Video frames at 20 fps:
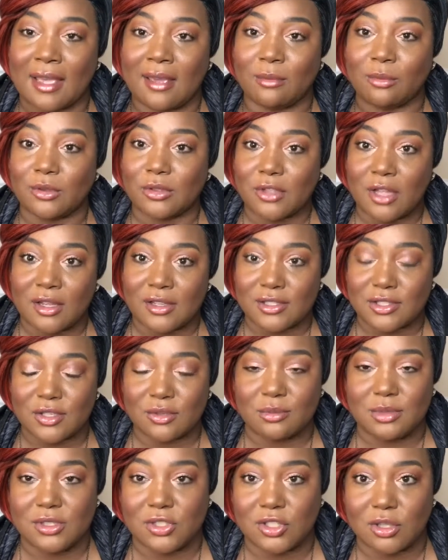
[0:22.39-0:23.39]
I will
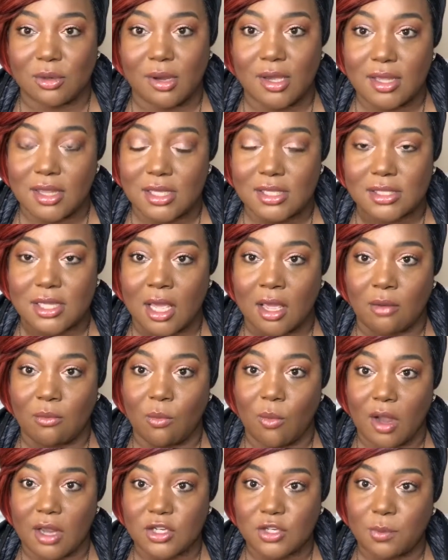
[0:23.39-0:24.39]
also be showing this
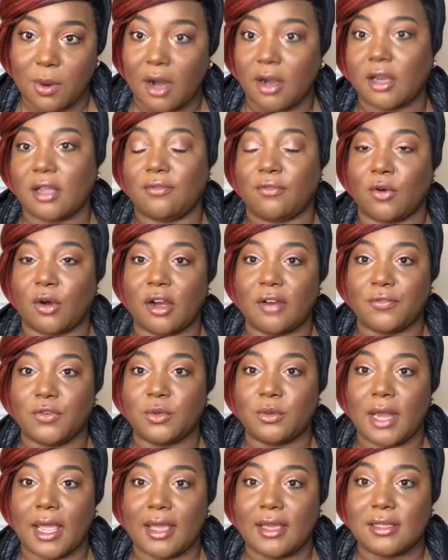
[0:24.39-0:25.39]
on Watch Party for a
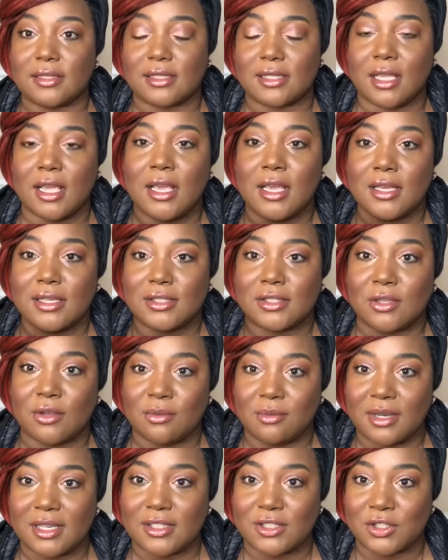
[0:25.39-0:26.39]
few days,
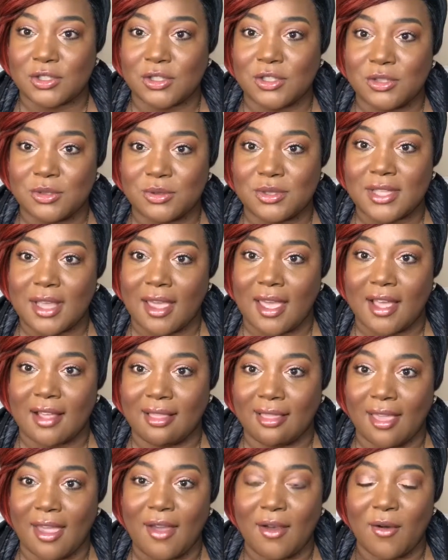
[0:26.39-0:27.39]
so make sure you say
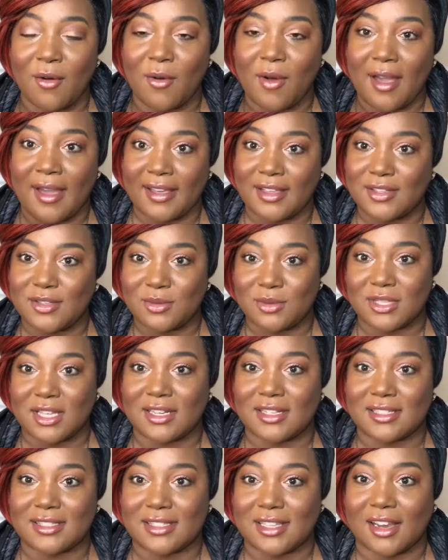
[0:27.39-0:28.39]
hello. I do
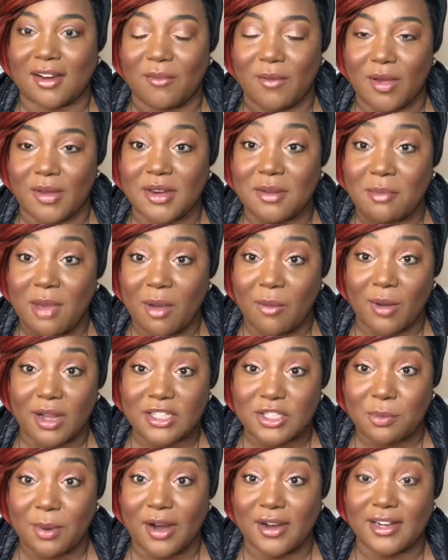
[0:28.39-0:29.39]
tend to stick around in my
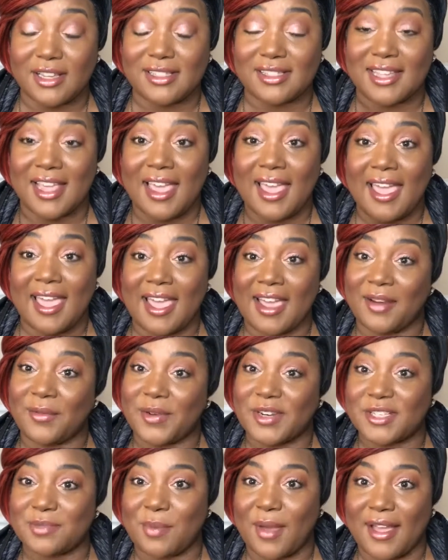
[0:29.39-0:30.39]
watch parties and
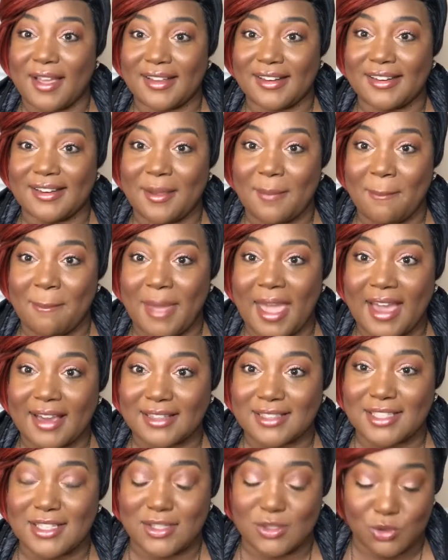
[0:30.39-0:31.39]
respond
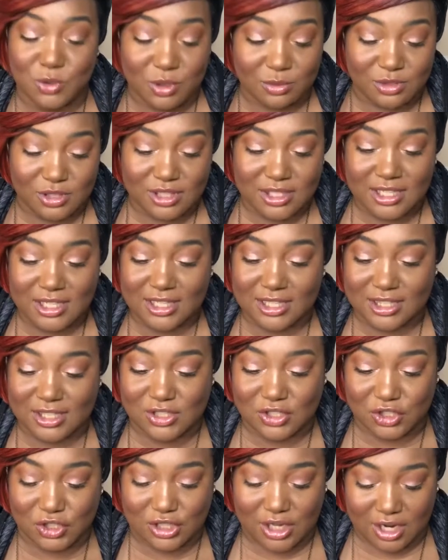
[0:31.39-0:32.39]
back to you. So I'm just going to get
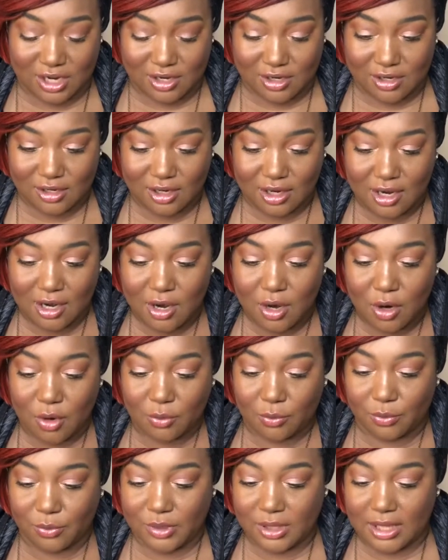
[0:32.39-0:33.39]
to shared
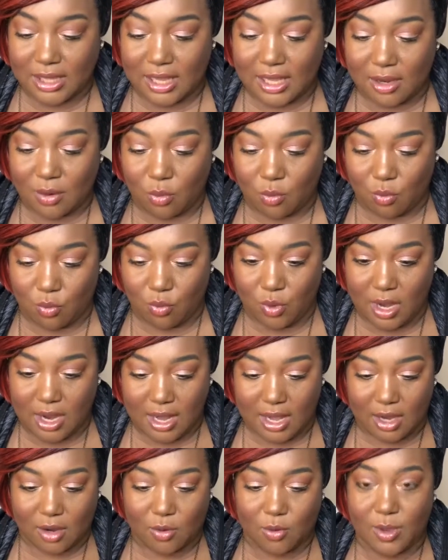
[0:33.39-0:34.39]
really,
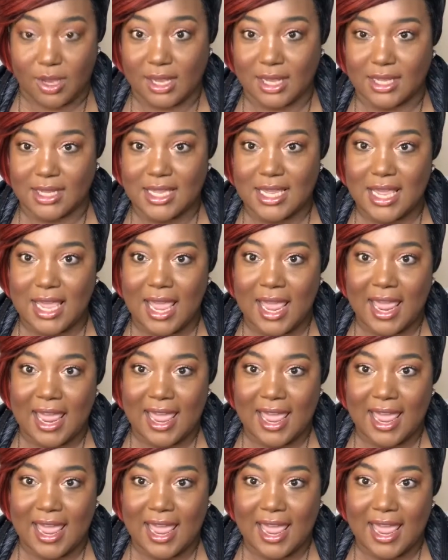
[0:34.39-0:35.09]
really quickly.